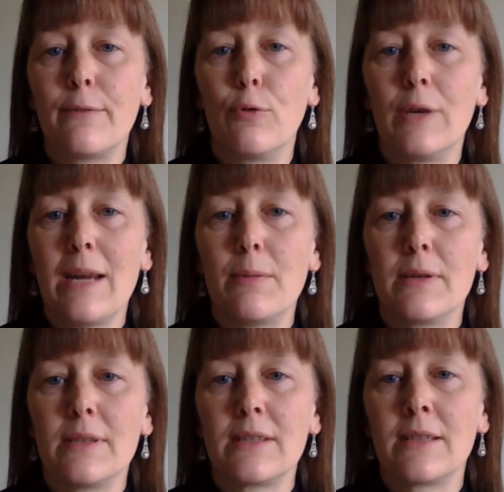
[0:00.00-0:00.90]
for
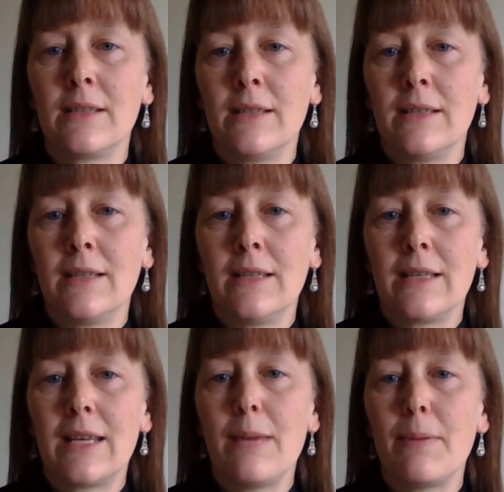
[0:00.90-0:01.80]
neighbours,
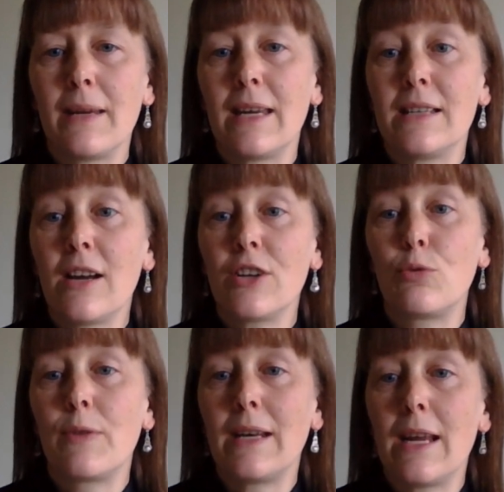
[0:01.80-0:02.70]
keeping in
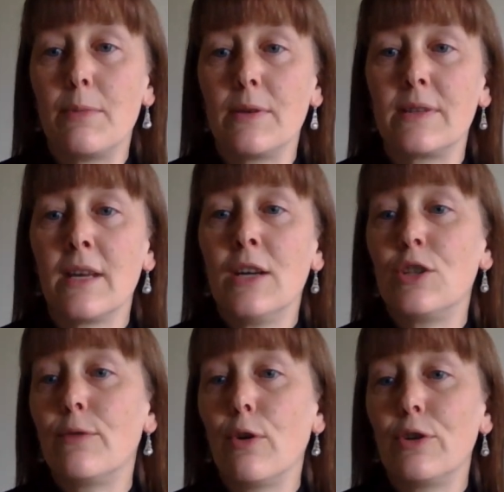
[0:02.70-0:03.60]
touch with neighbours
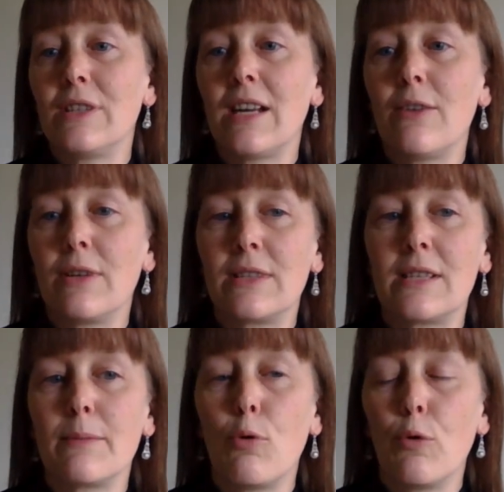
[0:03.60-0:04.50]
to volunteering to
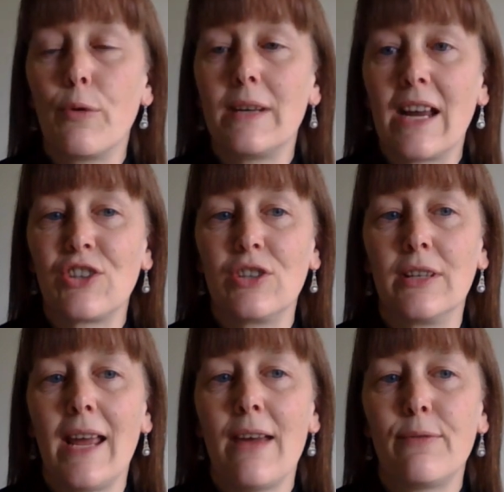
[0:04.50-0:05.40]
support the
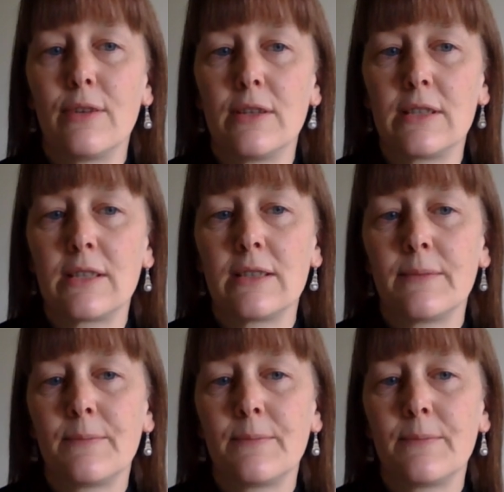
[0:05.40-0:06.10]
national effort.